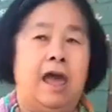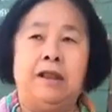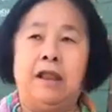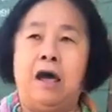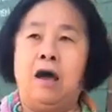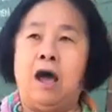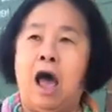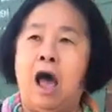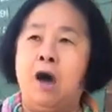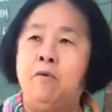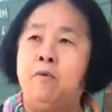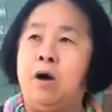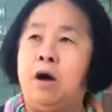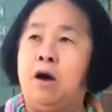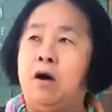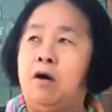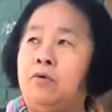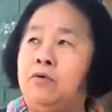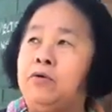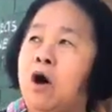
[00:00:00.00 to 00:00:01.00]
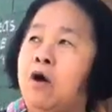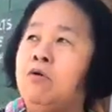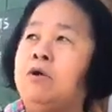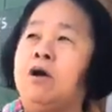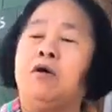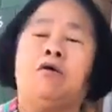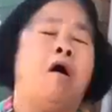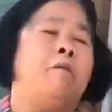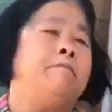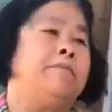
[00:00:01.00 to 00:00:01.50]
And our
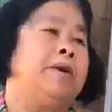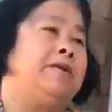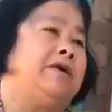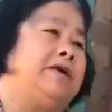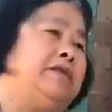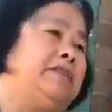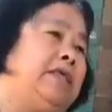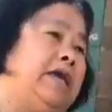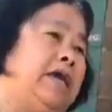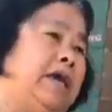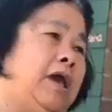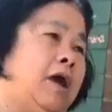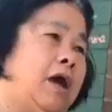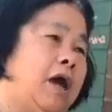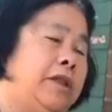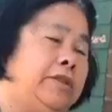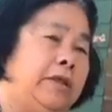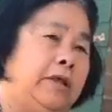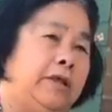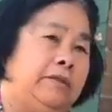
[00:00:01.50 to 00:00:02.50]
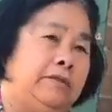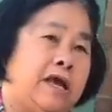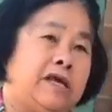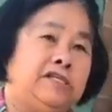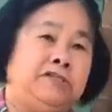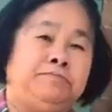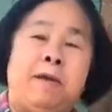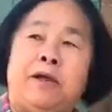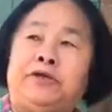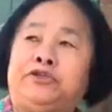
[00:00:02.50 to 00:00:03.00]
local community, and then
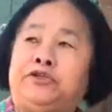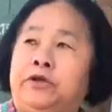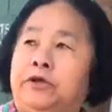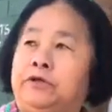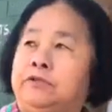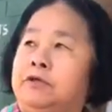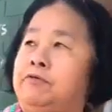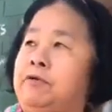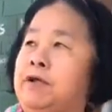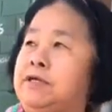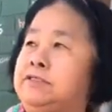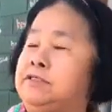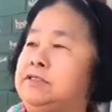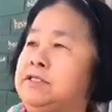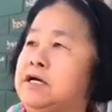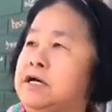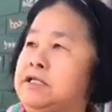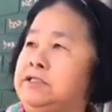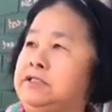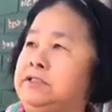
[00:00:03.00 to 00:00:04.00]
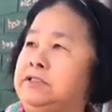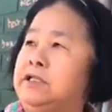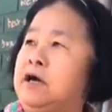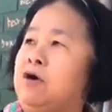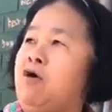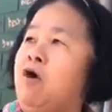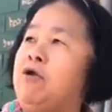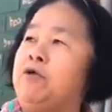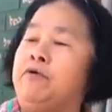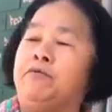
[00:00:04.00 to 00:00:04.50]
especially the residents in the
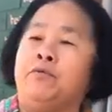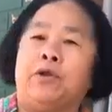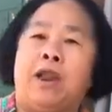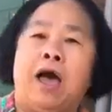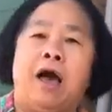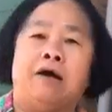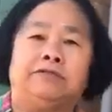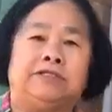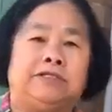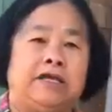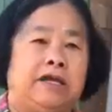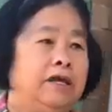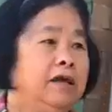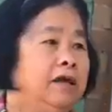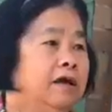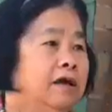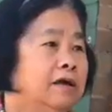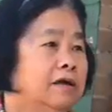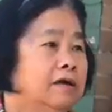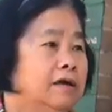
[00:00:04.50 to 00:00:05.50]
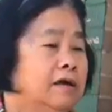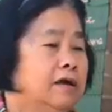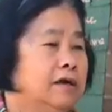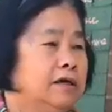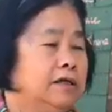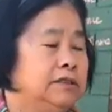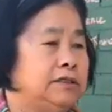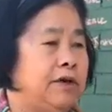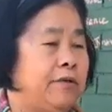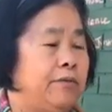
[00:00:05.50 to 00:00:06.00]
Collingwood housing.
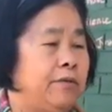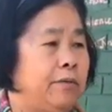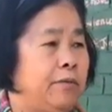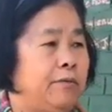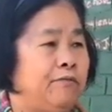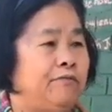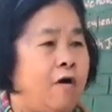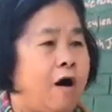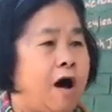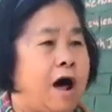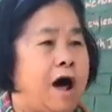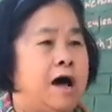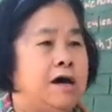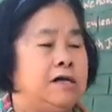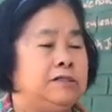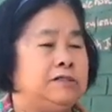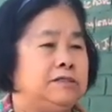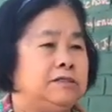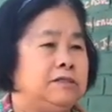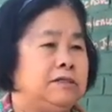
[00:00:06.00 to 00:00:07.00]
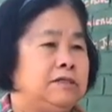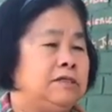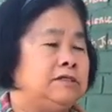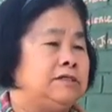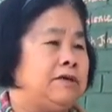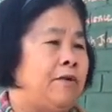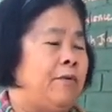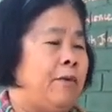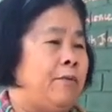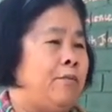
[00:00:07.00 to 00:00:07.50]
For us,
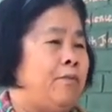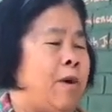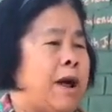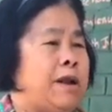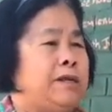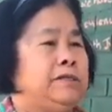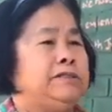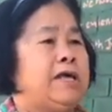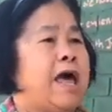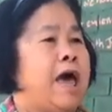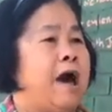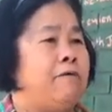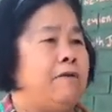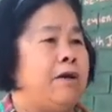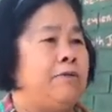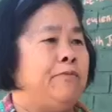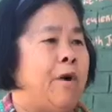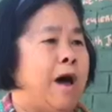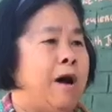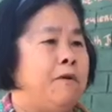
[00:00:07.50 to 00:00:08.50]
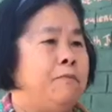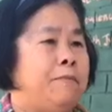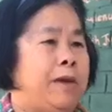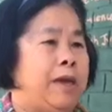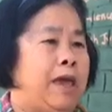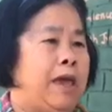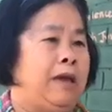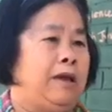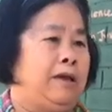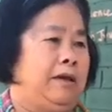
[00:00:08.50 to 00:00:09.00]
what is health and
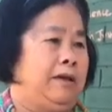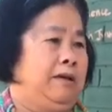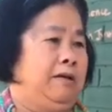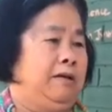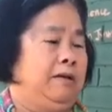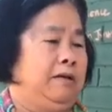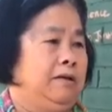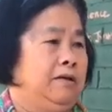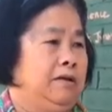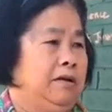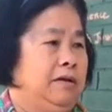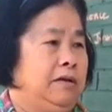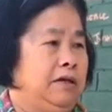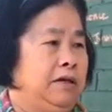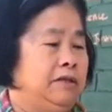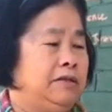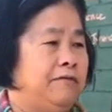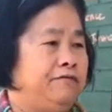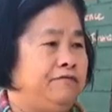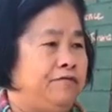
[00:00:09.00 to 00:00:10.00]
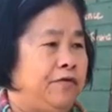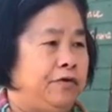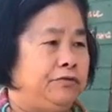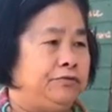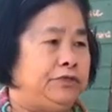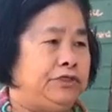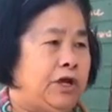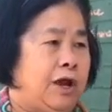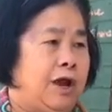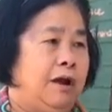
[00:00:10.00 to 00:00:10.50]
well-being in the
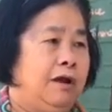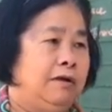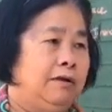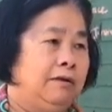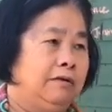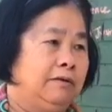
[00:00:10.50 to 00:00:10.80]
future.